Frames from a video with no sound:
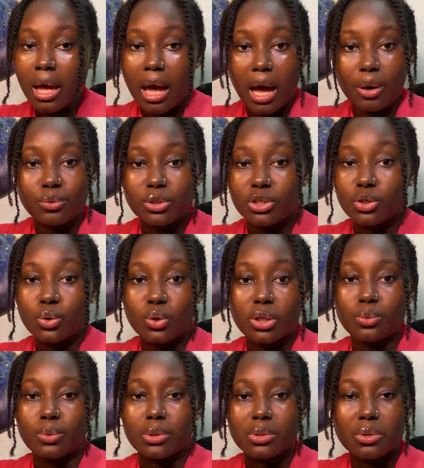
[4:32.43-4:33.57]
I only go
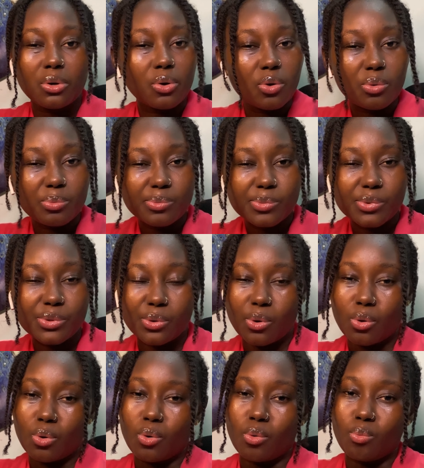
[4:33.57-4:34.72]
in with combs
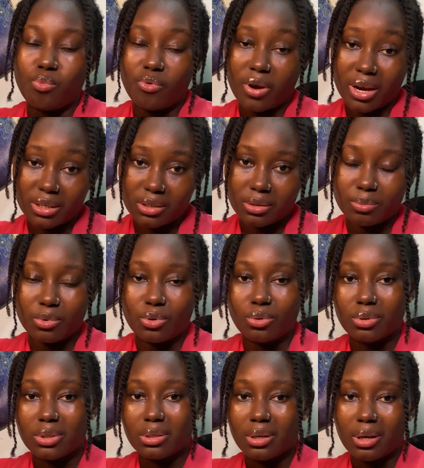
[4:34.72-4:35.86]
or brush
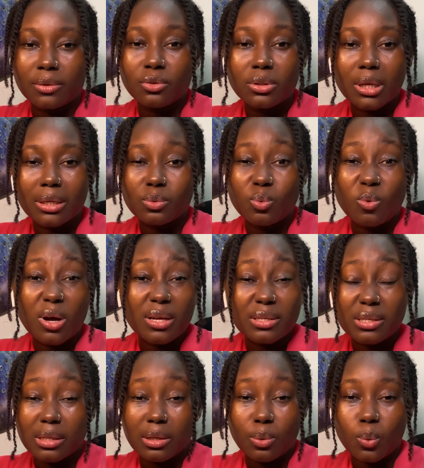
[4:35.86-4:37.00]
because I do that
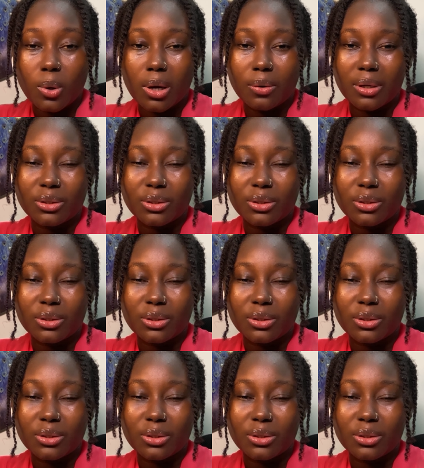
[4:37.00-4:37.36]
once in a while.